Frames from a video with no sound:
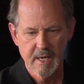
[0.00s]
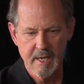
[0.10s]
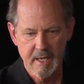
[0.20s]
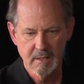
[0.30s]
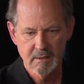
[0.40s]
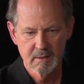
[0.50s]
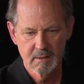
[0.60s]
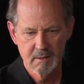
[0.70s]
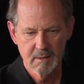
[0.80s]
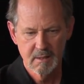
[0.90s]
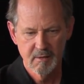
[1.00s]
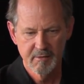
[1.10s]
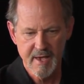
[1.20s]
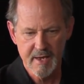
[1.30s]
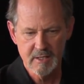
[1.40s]
And
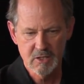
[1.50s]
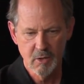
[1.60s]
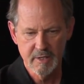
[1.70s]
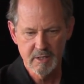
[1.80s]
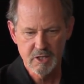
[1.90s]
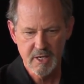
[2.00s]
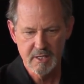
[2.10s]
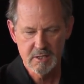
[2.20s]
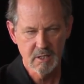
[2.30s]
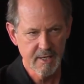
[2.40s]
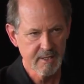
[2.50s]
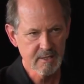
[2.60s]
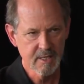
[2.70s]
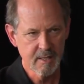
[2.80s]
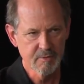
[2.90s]
that is going to change the
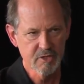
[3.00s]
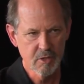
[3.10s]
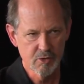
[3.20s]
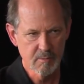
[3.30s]
landscape so